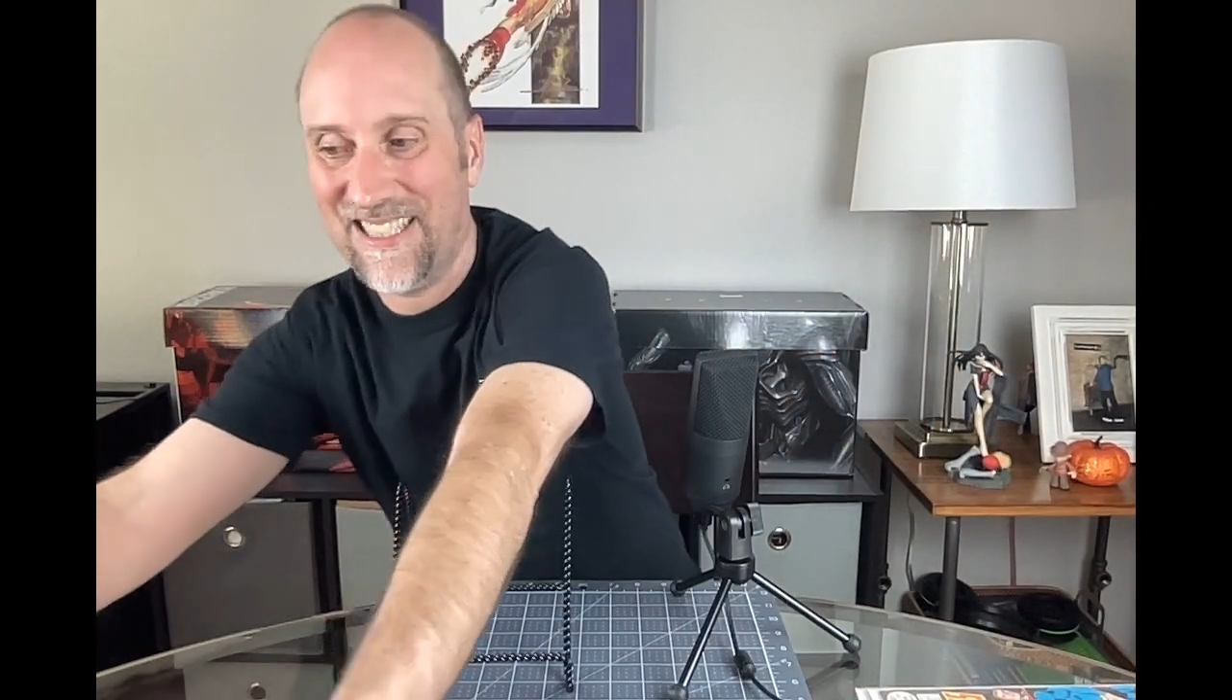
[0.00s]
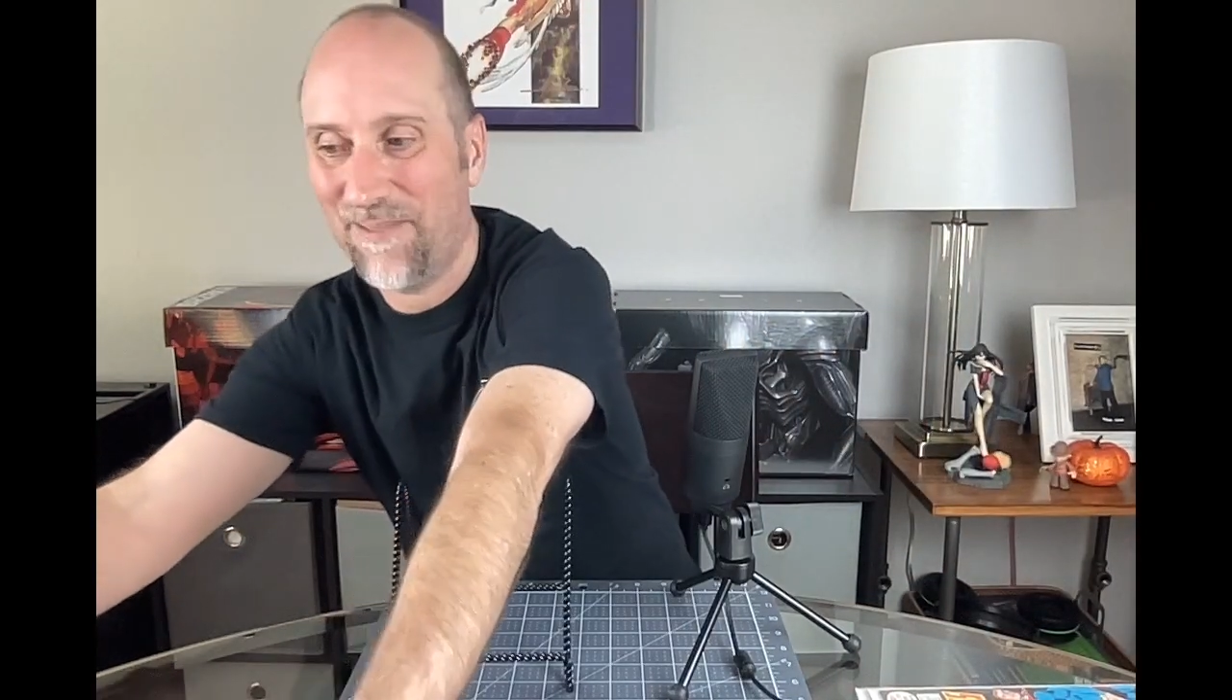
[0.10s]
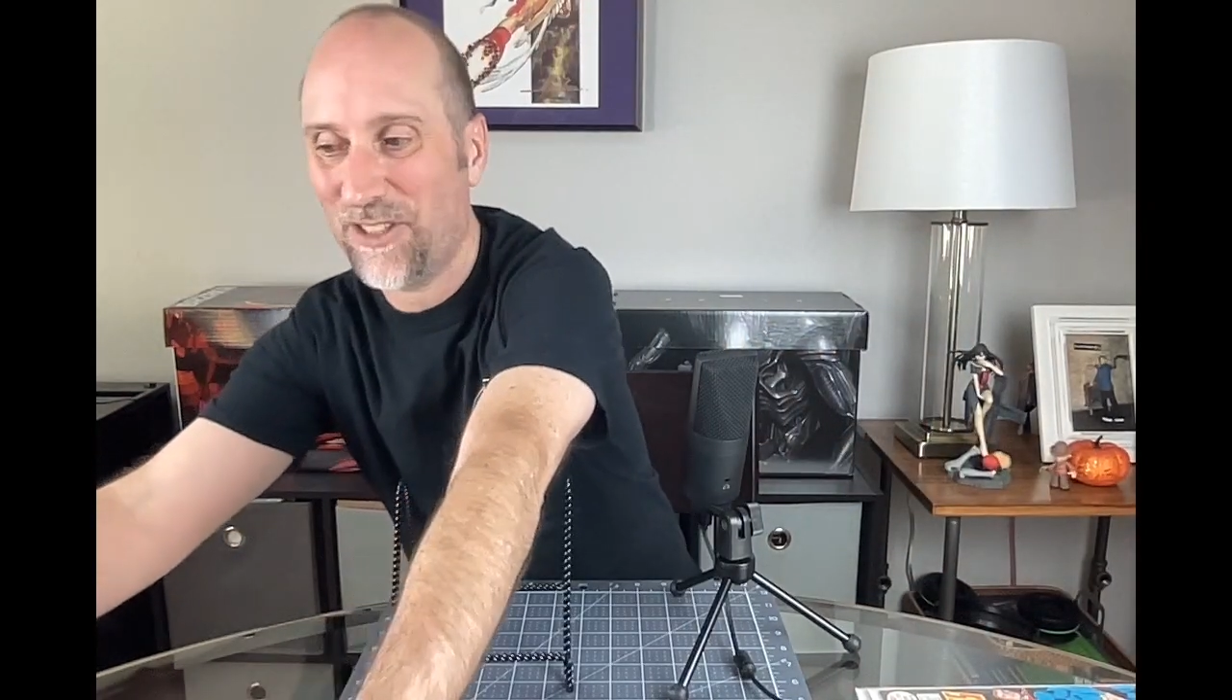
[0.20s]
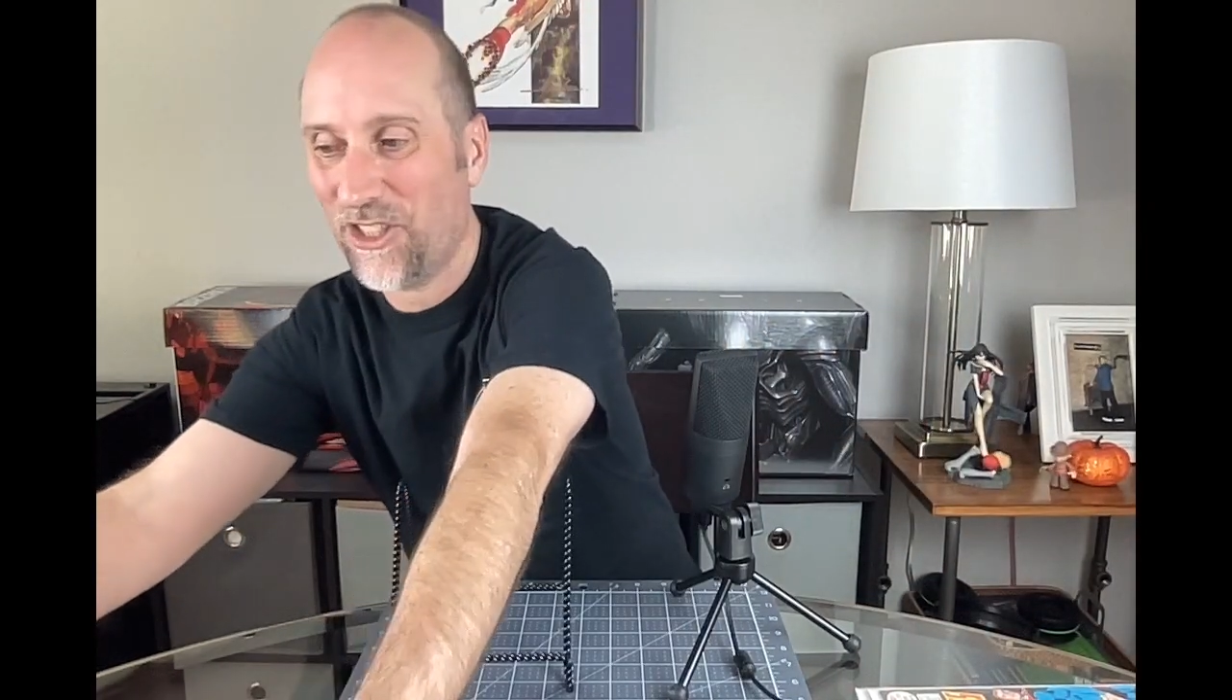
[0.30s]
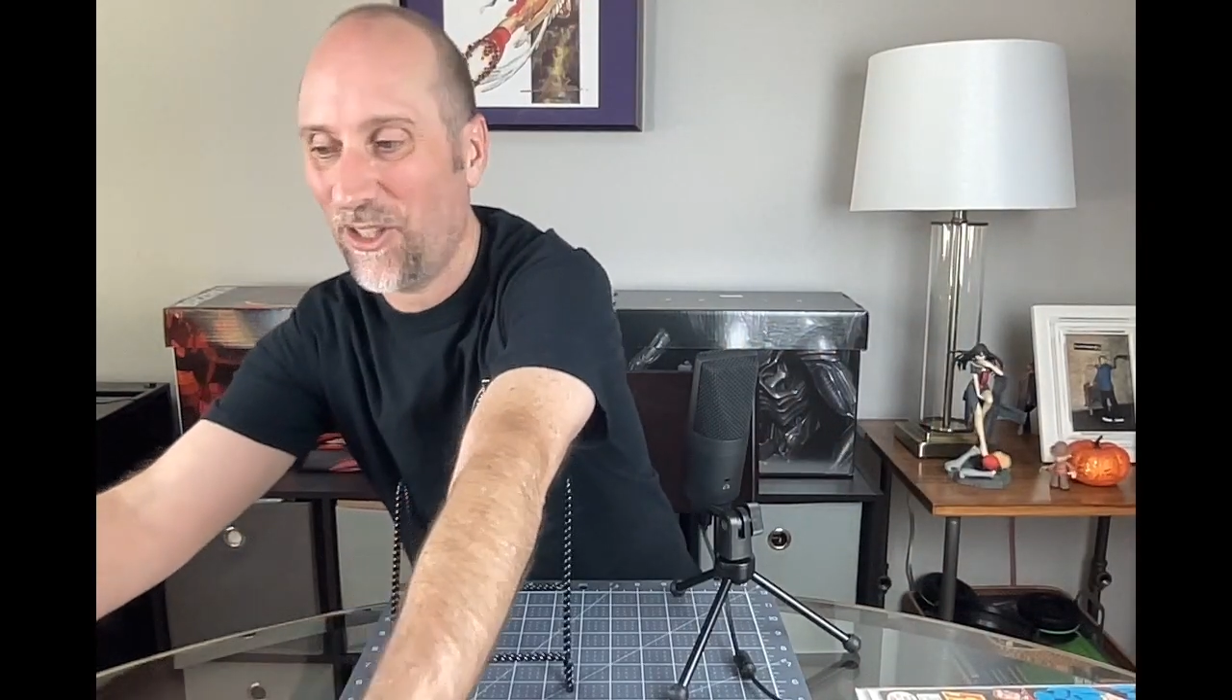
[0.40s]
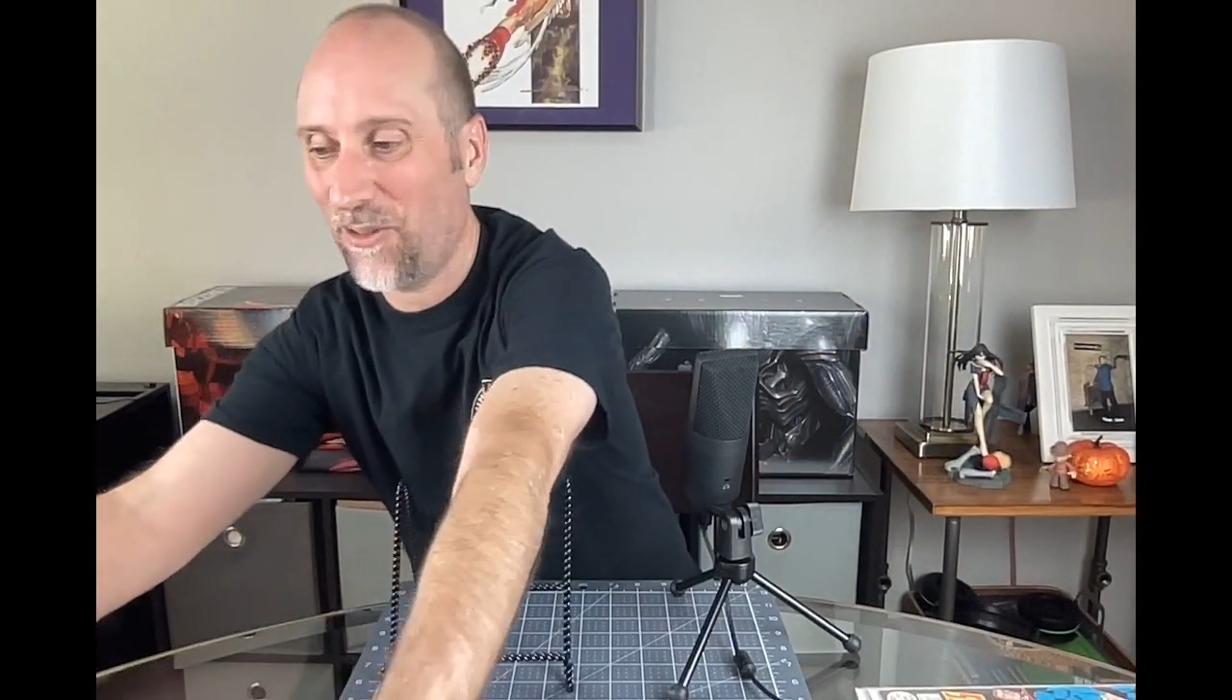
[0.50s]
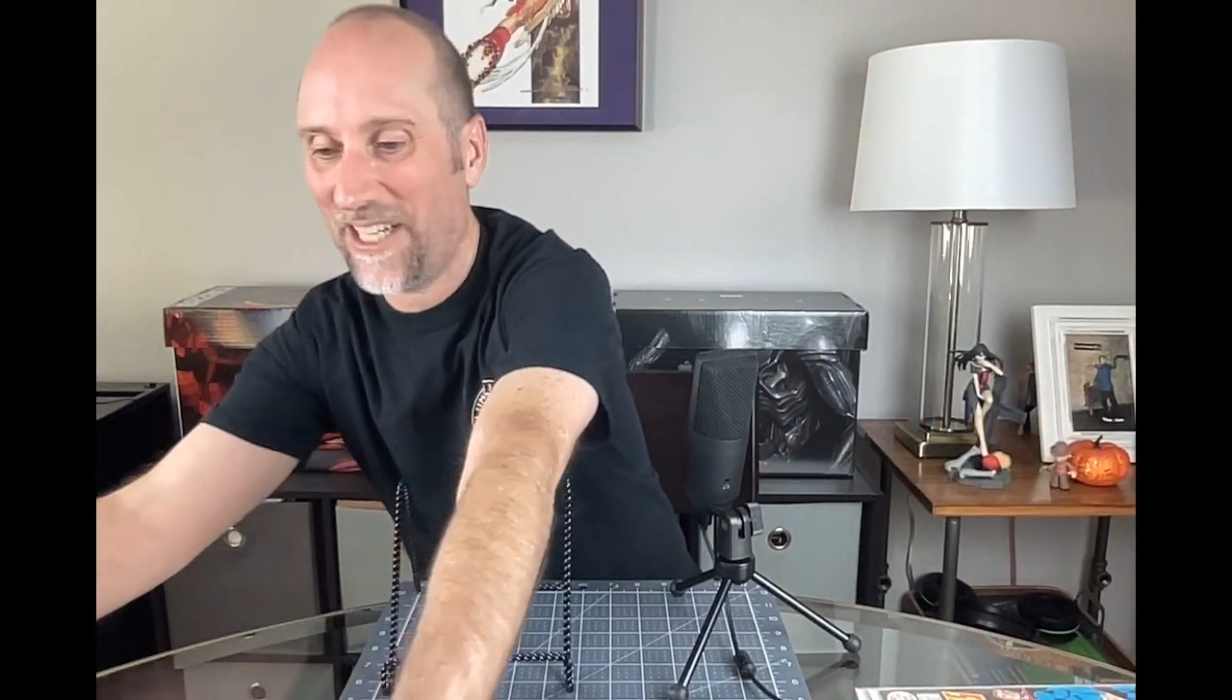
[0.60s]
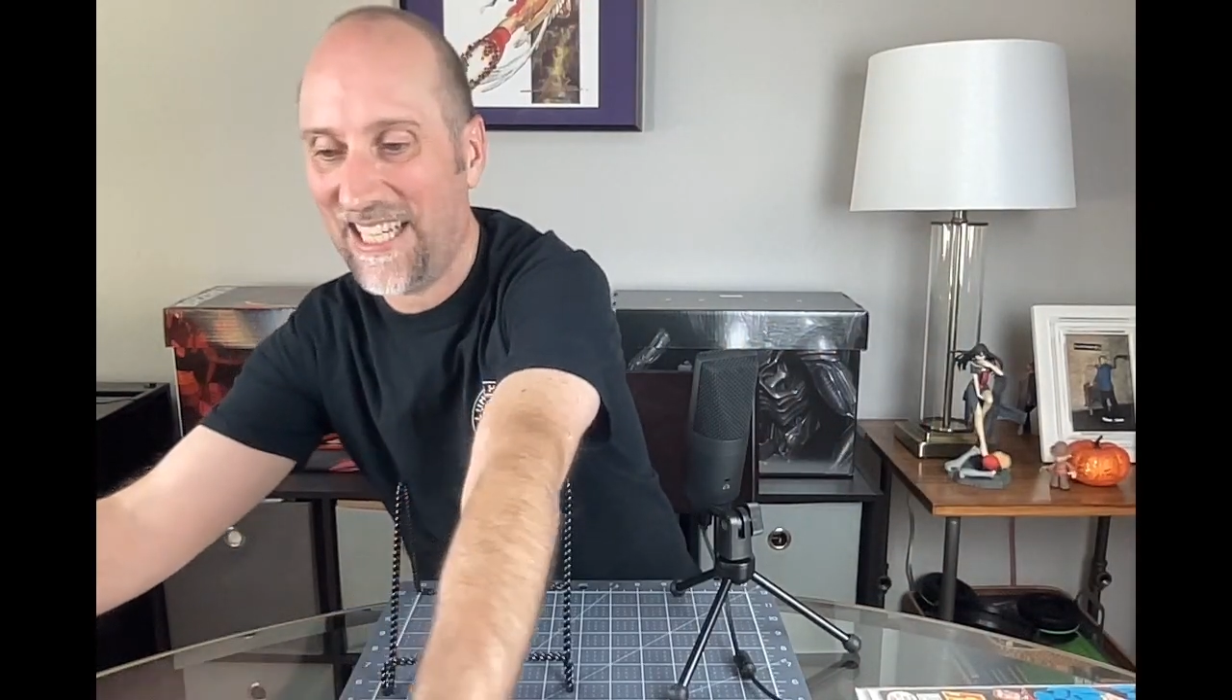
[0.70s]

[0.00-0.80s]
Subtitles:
me show you what I